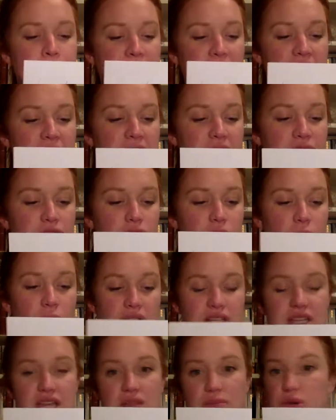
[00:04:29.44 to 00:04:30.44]
And then for the
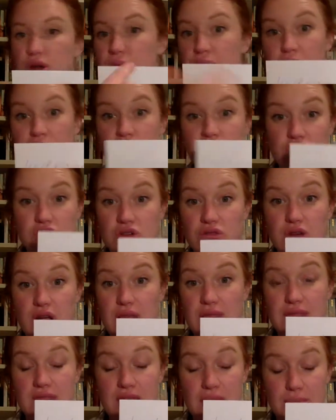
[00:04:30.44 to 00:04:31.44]
one down the bottom, I'm just going to
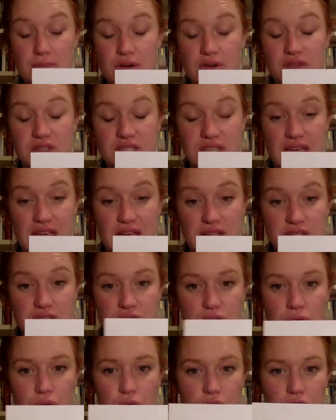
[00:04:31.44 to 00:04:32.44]
write the number of sounds in
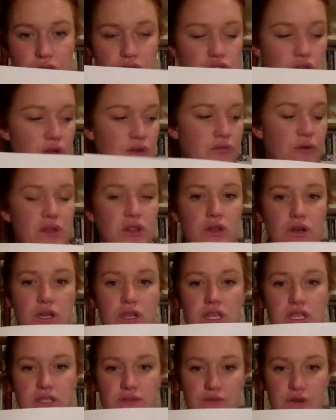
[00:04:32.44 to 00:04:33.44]
the word. So if we look at
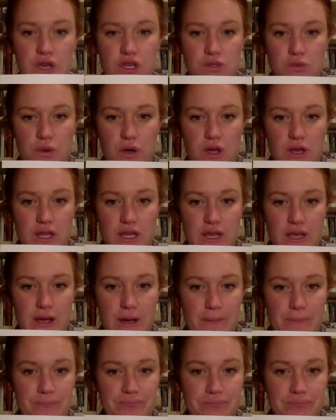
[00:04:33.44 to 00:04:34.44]
this first word
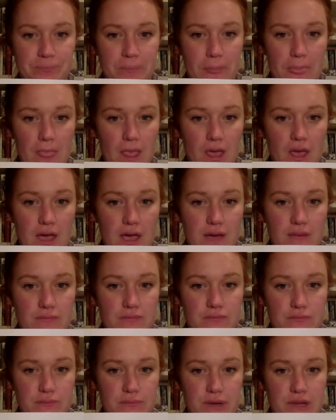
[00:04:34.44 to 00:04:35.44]
here, okay,
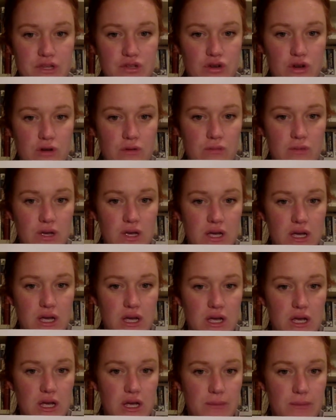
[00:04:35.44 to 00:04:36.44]
bedroom
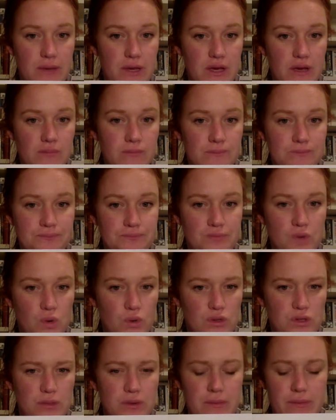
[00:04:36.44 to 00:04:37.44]
up here. Oh,
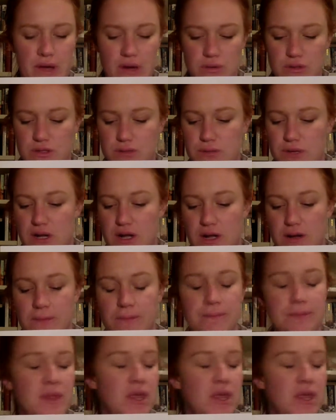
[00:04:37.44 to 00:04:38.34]
it's a bit backwards, a bit hard.